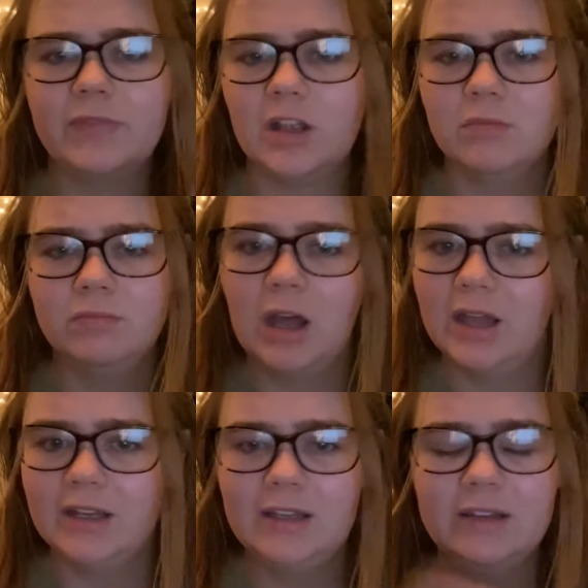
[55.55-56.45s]
their
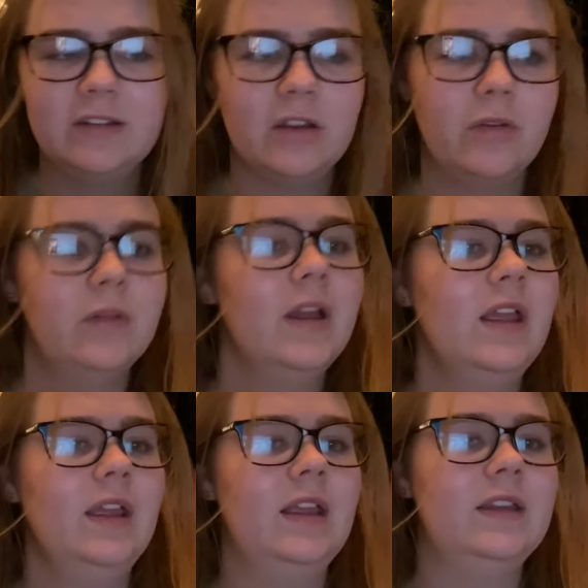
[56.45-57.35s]
bodies, so
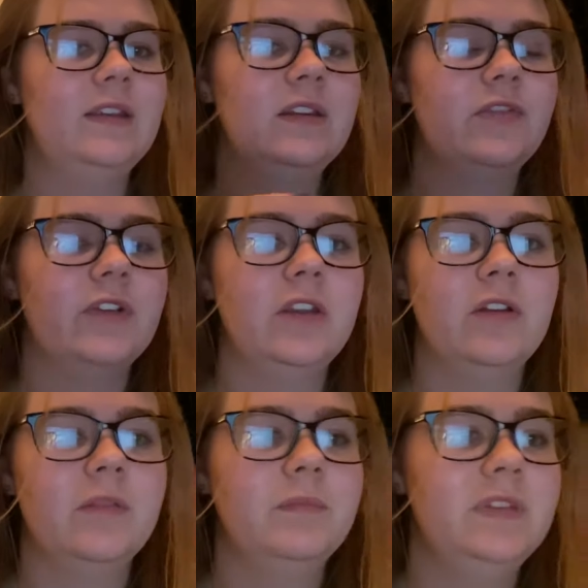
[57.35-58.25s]
it's easy for you
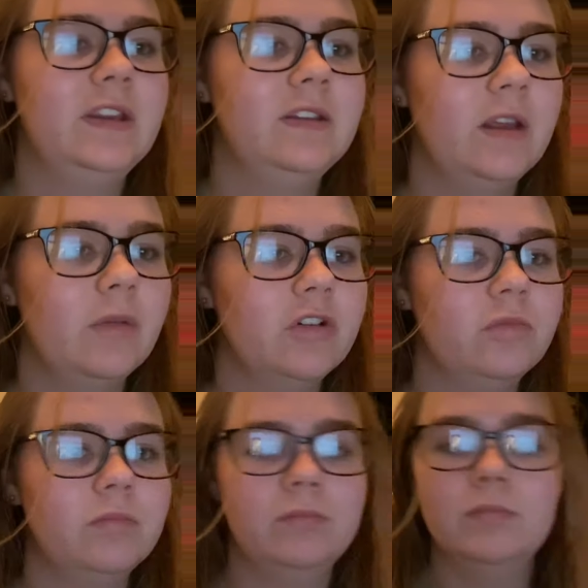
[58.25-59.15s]
to
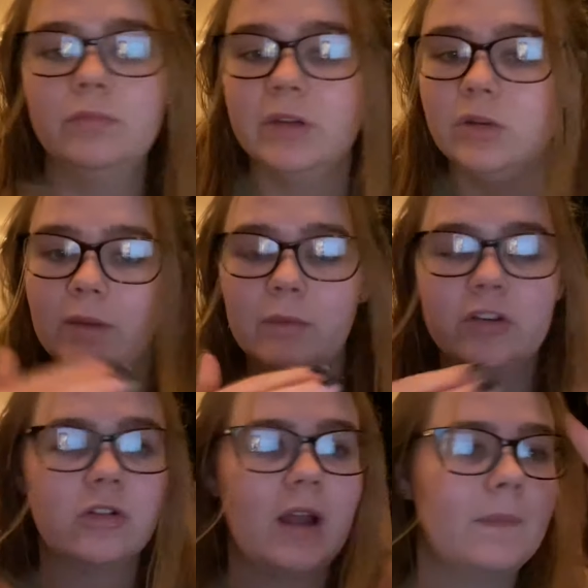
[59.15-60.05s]
distinguish between
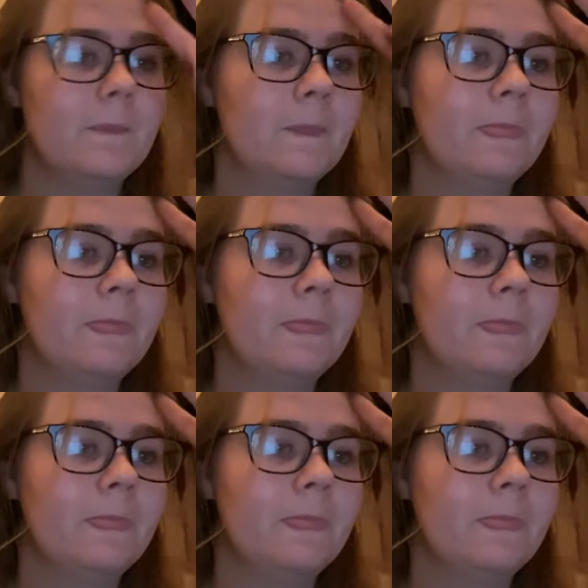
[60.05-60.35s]
which crab.